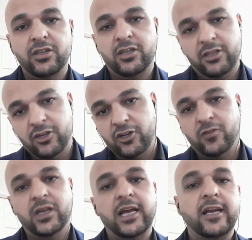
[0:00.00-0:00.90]
there are no
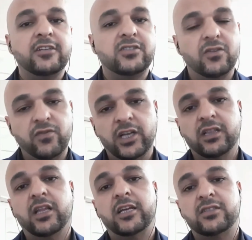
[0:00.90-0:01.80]
lights, the
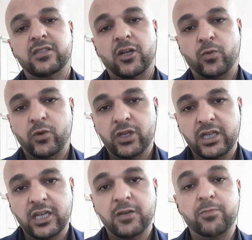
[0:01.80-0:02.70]
floodlights not
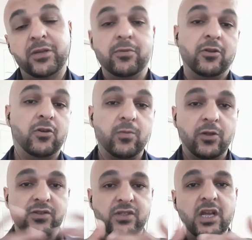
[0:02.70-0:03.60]
working, people
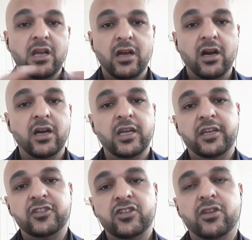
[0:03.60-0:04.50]
almost hit
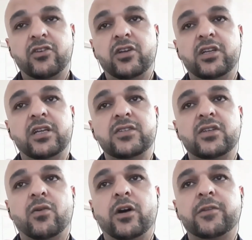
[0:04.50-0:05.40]
each other and
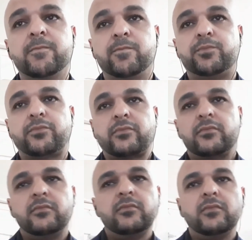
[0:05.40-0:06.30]
so on.
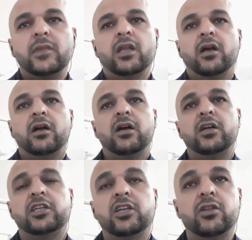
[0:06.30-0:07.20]

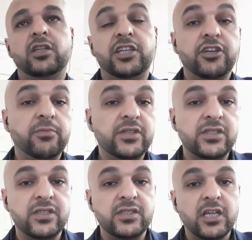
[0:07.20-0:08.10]
The near
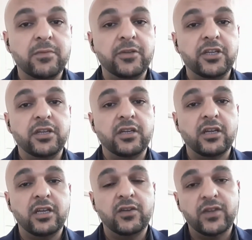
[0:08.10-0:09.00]
misses not being
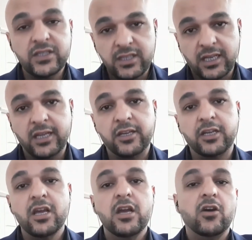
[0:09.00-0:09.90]

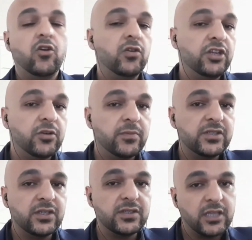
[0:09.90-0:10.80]
investigated or near
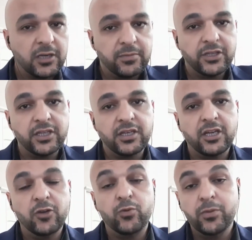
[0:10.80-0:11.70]
misses not being
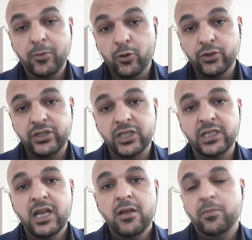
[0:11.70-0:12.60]

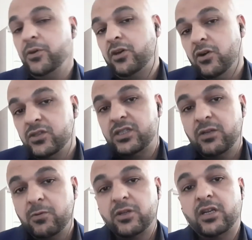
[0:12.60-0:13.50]
reported because they
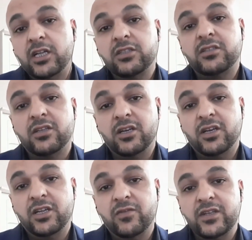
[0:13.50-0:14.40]
were not
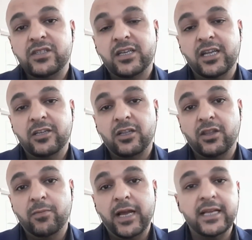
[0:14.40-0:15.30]
investigated in
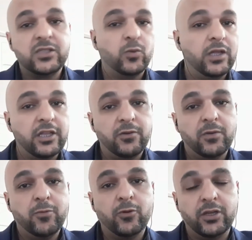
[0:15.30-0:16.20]
the past when they
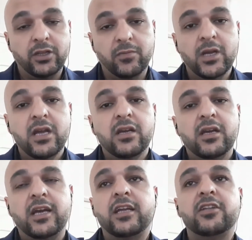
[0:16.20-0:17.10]
reported them.
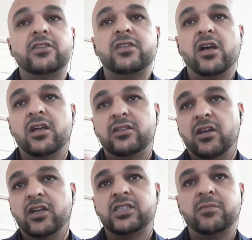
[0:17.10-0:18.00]
And it
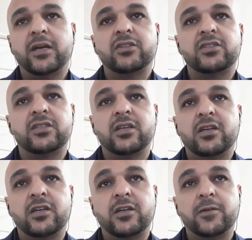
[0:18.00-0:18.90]
talks about
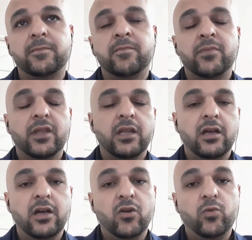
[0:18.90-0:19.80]

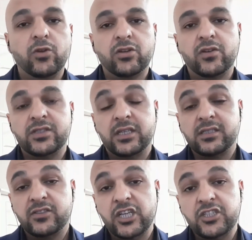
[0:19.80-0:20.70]
workers
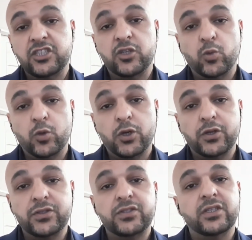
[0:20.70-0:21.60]
exchanging
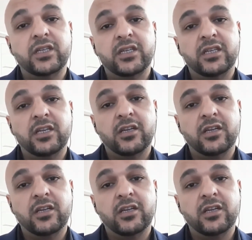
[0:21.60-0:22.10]
words and,